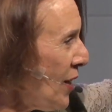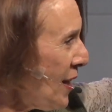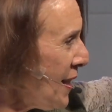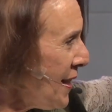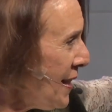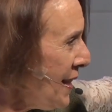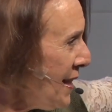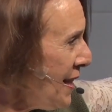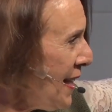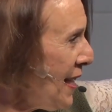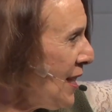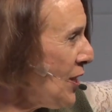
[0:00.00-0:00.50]

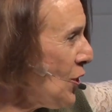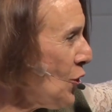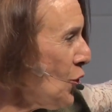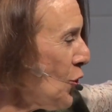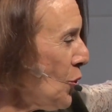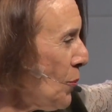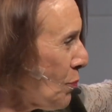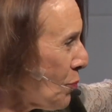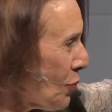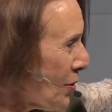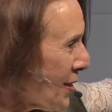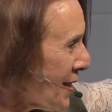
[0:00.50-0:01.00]
and yet
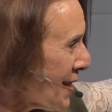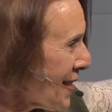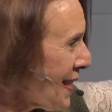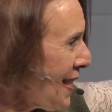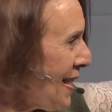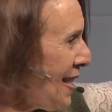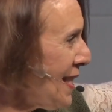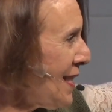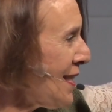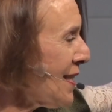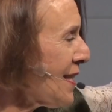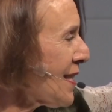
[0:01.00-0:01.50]
you
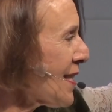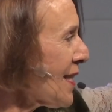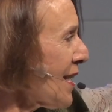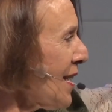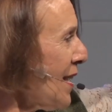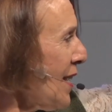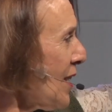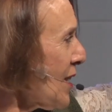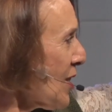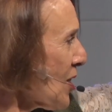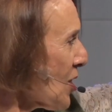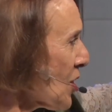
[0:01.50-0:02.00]
present
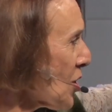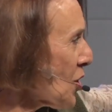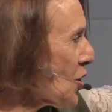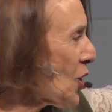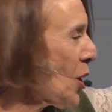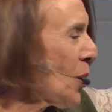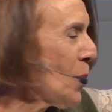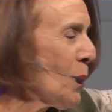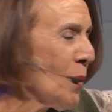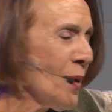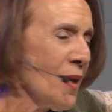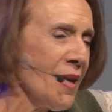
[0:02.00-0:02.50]

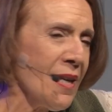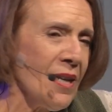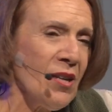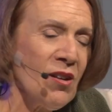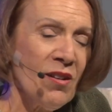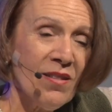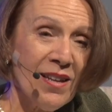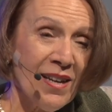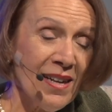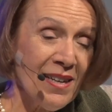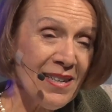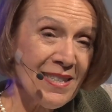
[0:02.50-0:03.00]
stoically
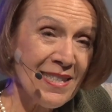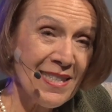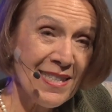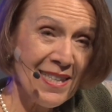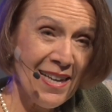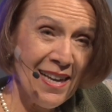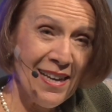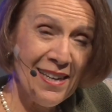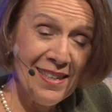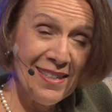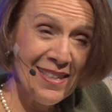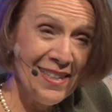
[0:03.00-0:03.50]
on the
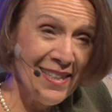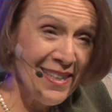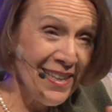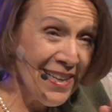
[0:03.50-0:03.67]
outside.